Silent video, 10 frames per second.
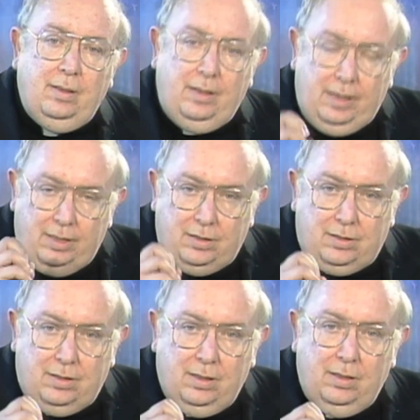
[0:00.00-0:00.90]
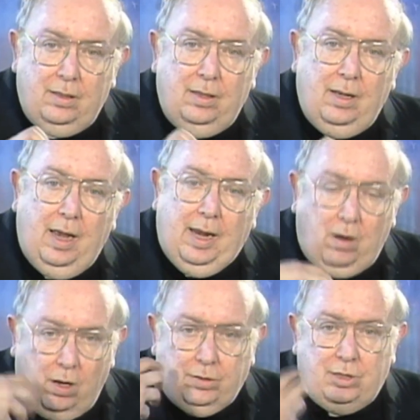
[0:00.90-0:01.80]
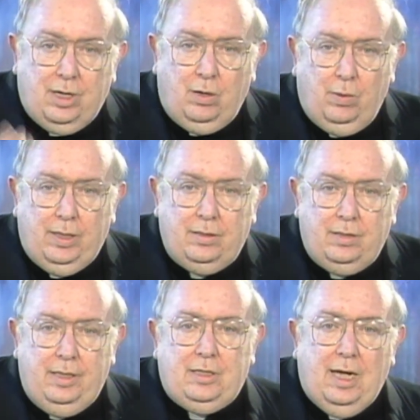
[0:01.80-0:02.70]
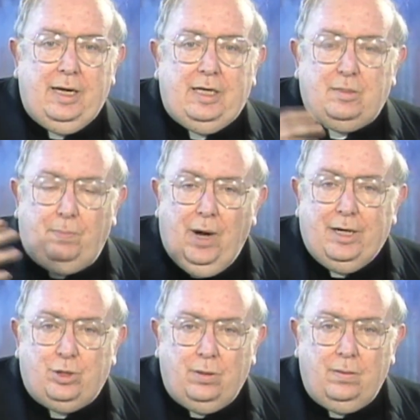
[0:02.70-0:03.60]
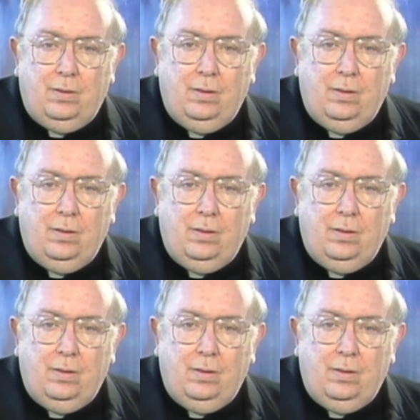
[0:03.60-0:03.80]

is a consequence, it's an expression